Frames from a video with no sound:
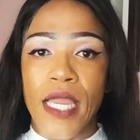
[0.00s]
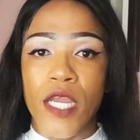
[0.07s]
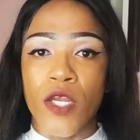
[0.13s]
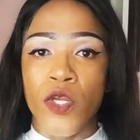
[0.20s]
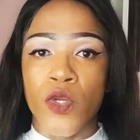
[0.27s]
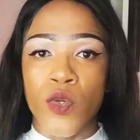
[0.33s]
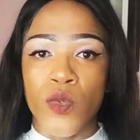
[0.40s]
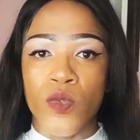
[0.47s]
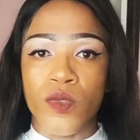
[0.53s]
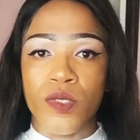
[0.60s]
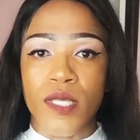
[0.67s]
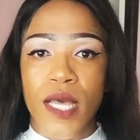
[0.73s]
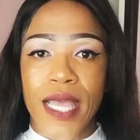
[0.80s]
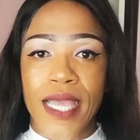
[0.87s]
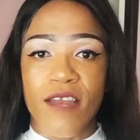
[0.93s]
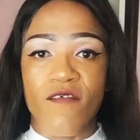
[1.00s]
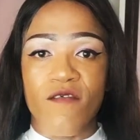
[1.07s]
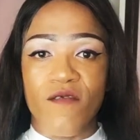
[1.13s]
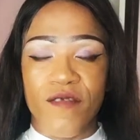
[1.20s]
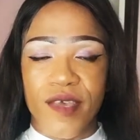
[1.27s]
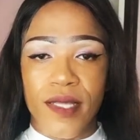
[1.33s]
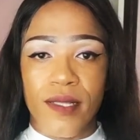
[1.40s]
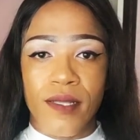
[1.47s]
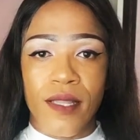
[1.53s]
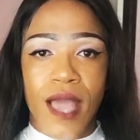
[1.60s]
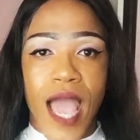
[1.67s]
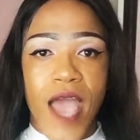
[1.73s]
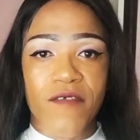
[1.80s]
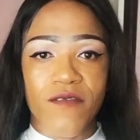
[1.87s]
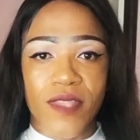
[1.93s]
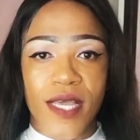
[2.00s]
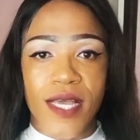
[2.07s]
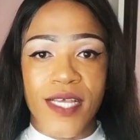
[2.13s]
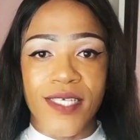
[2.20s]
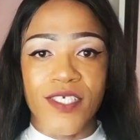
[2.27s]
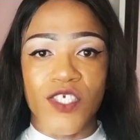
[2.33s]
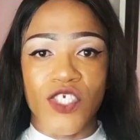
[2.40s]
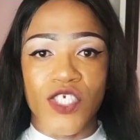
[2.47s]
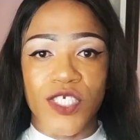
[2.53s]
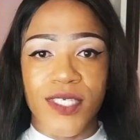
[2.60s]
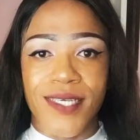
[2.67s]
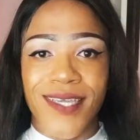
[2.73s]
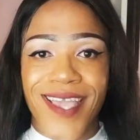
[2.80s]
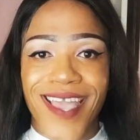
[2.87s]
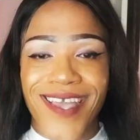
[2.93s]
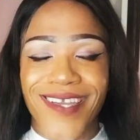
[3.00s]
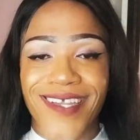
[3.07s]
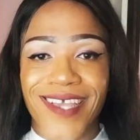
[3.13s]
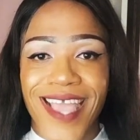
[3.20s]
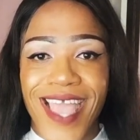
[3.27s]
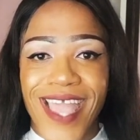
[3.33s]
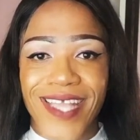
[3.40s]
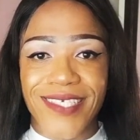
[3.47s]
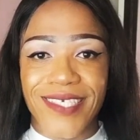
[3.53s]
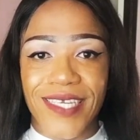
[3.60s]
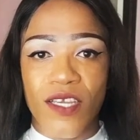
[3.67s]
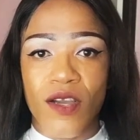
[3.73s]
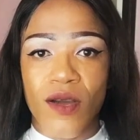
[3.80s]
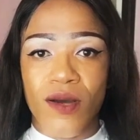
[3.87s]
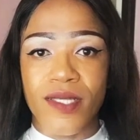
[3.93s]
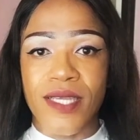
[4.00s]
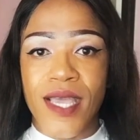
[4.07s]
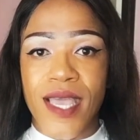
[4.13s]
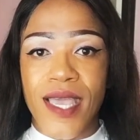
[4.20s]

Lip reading: looks and feel after she had actually got